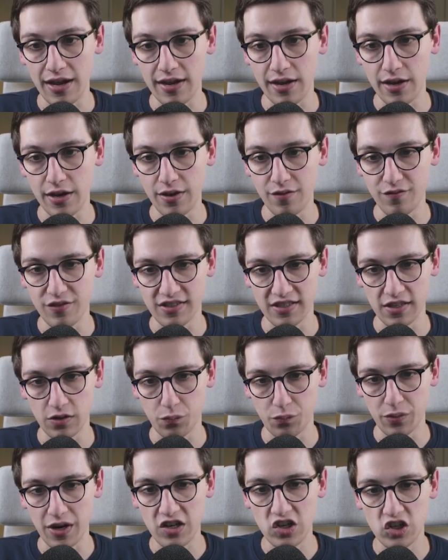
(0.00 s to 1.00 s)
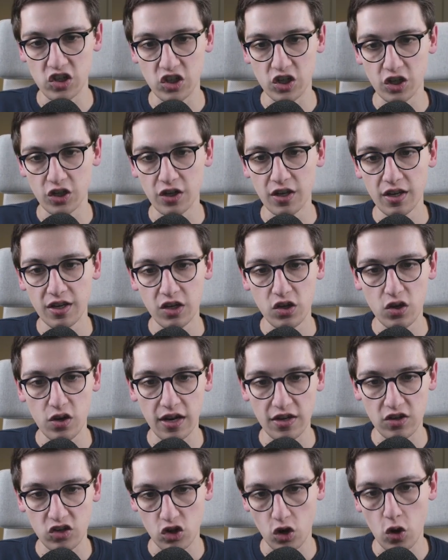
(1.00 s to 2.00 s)
visit register, you
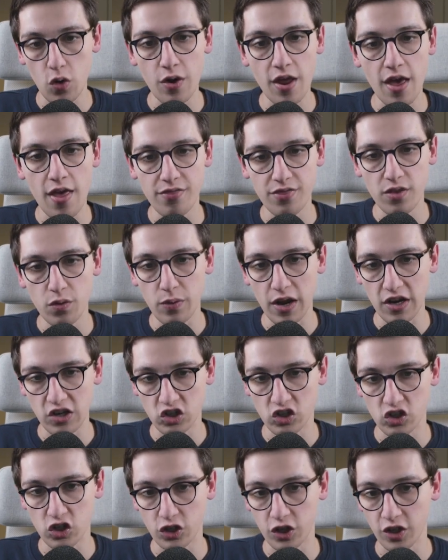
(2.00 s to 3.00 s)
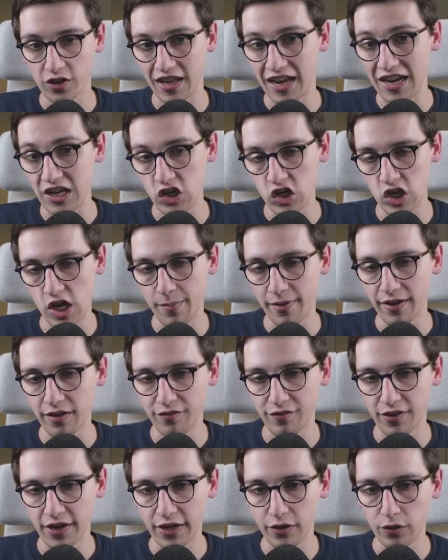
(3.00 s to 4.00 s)
get shown the register.html
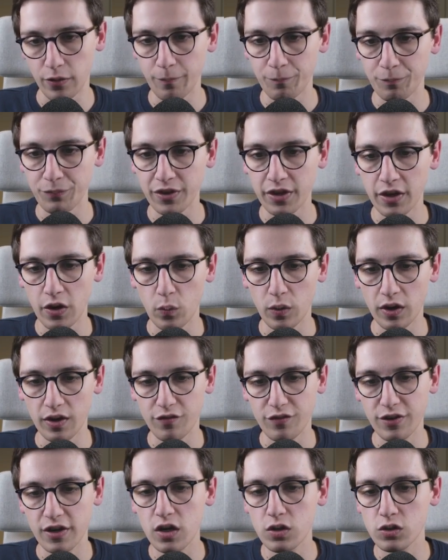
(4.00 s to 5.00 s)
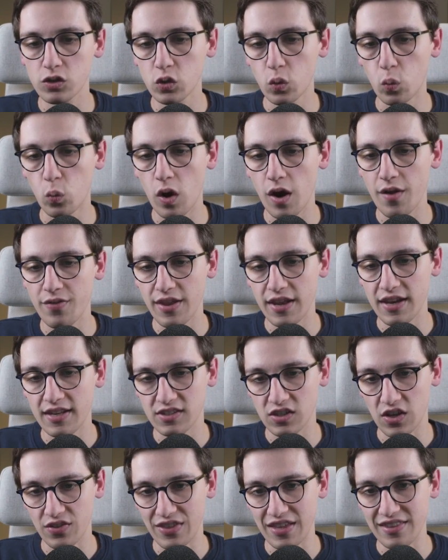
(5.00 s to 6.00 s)
file. Well, if you go to one that is
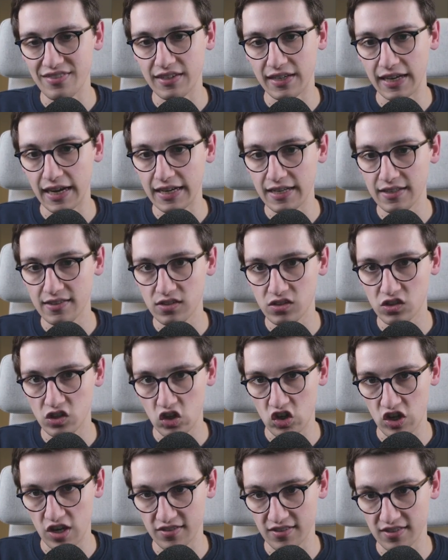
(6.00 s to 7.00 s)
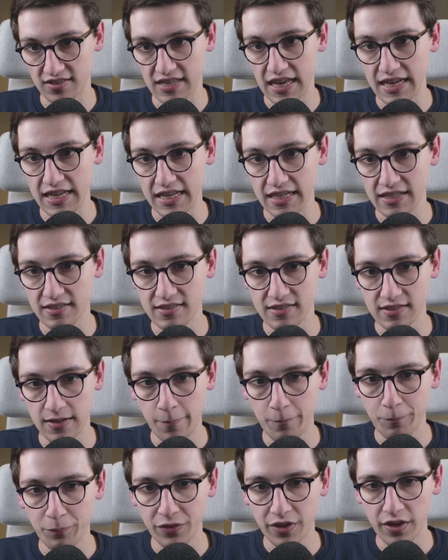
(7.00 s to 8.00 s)
authenticated, such as the settings,
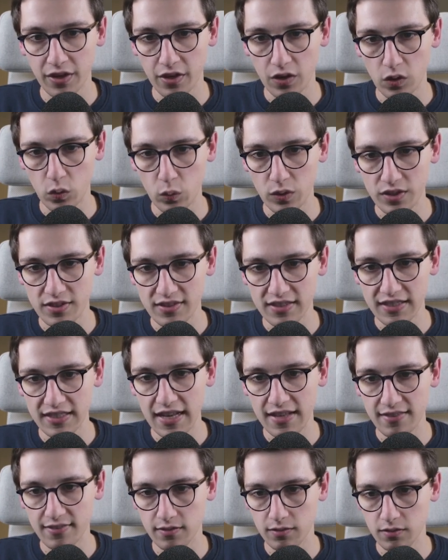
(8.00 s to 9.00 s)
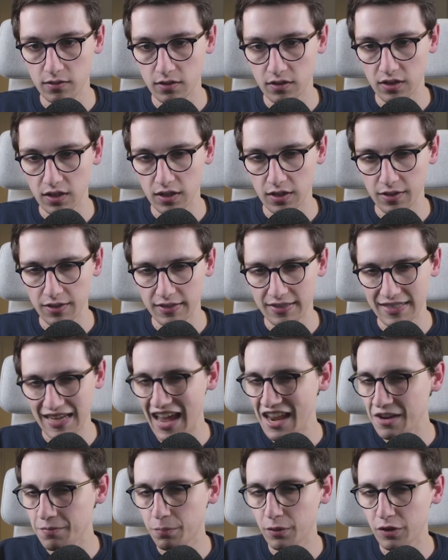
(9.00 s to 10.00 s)
we see that the
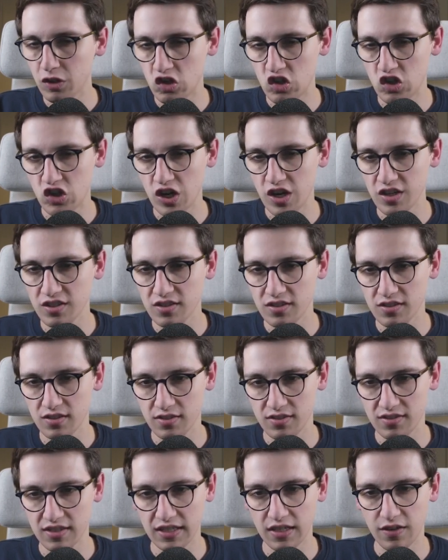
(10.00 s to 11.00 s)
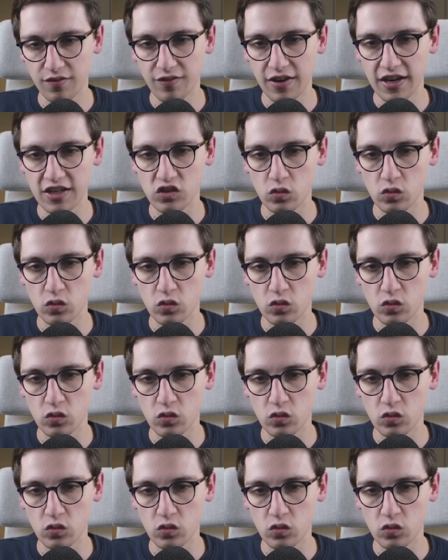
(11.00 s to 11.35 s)
endpoint just signifies